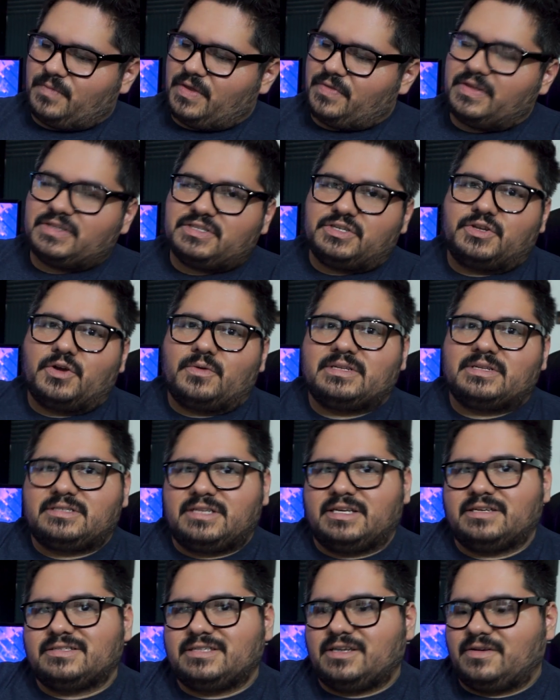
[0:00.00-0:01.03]
Unless you know what
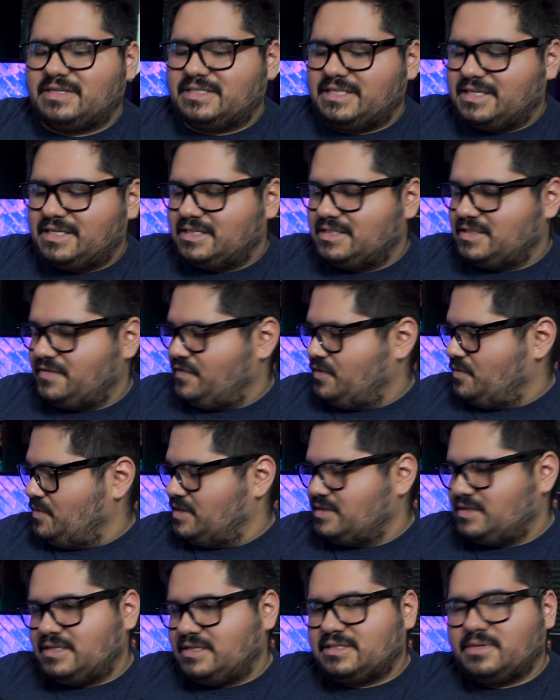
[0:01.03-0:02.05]
SteelSeries is, if you were
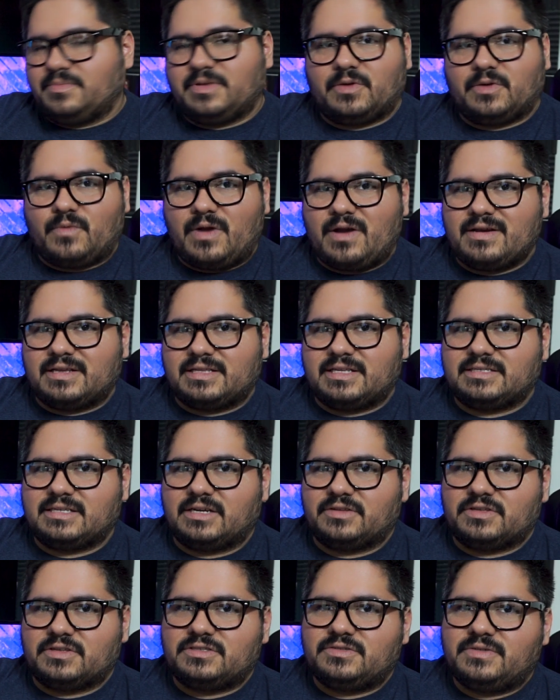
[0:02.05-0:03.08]
to see somebody wearing this
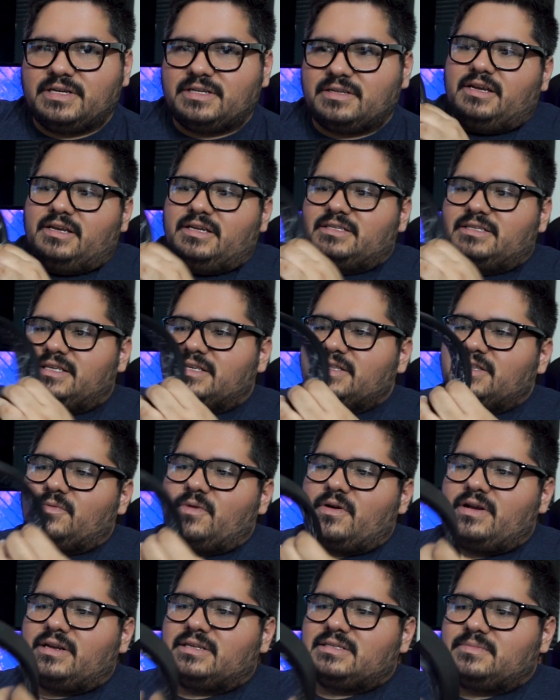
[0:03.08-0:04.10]
on the street, you just think they're
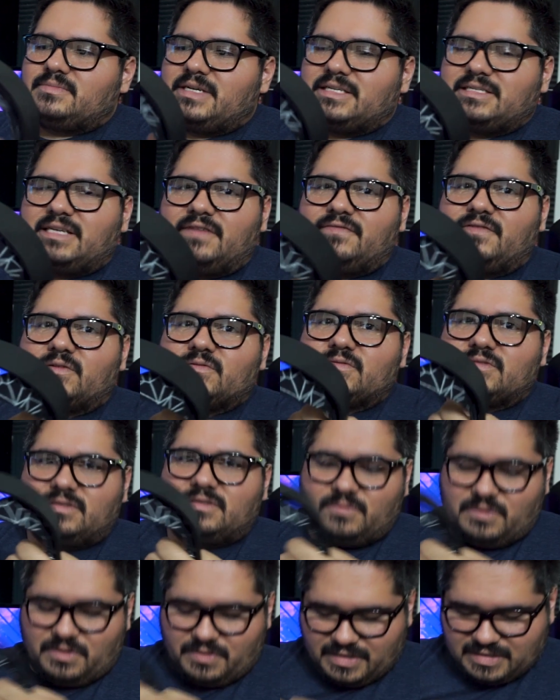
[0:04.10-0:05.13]
wearing some nice headphones,
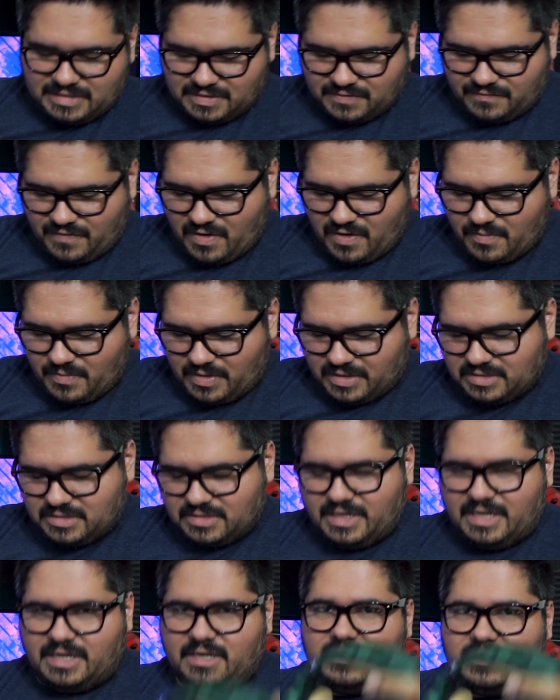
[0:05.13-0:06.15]
where this is very much
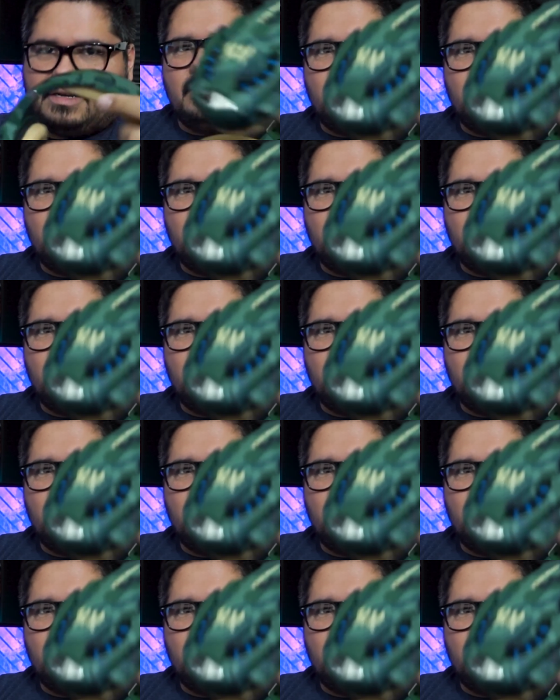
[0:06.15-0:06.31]
like,